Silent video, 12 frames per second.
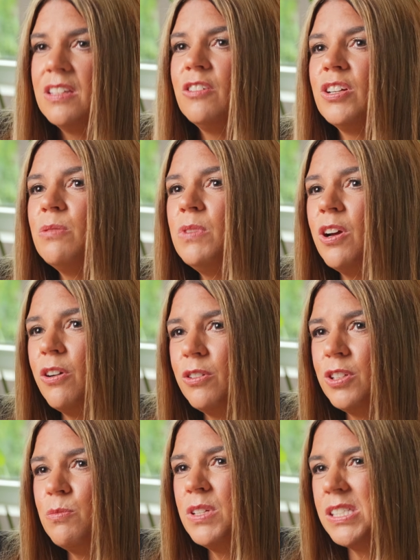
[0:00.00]
there can be
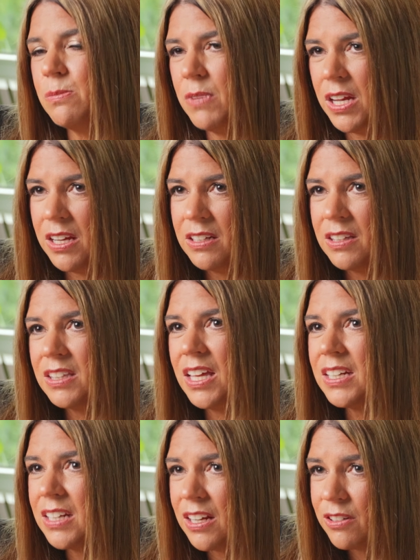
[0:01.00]
arguments made that
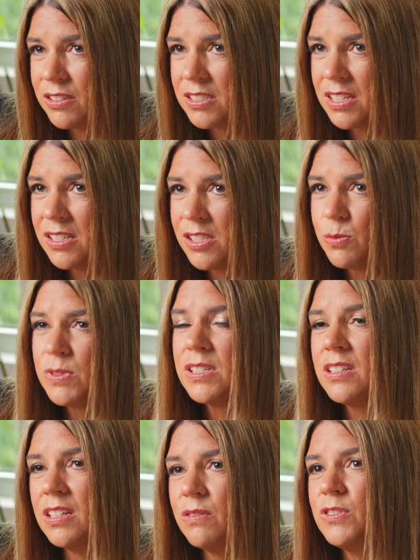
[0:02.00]
that inheritance was
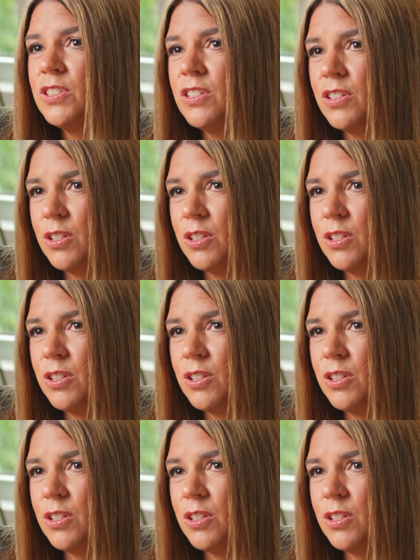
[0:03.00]
a gift to the